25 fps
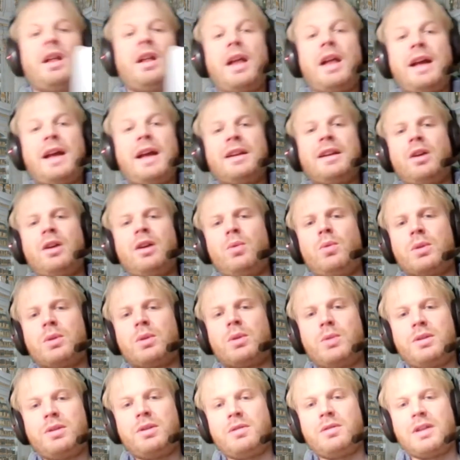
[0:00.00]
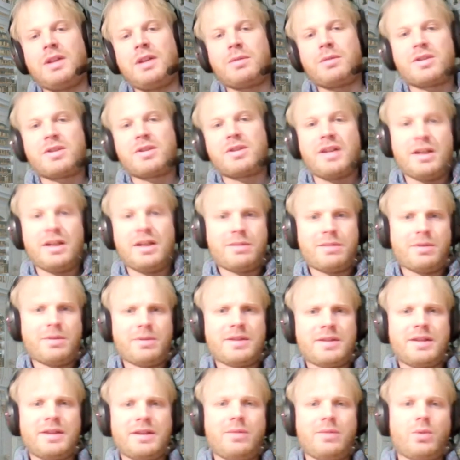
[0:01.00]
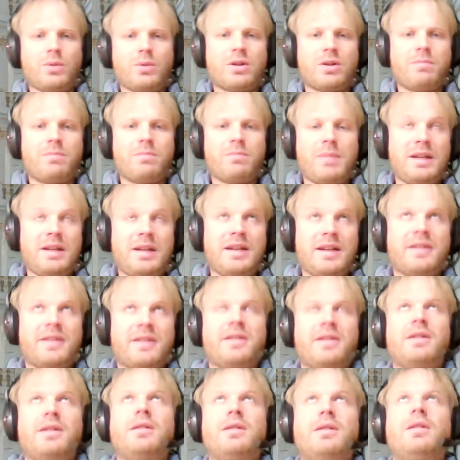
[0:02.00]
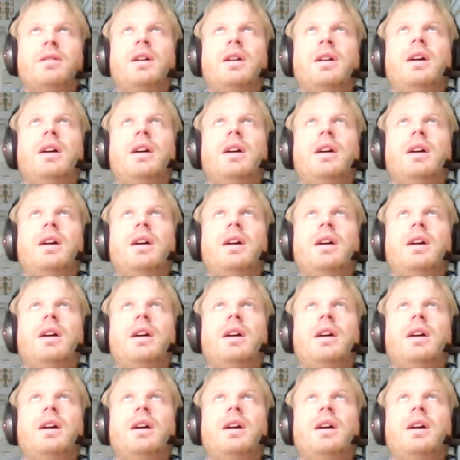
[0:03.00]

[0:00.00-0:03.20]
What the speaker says: And now what we do in Language Science Press, and what many other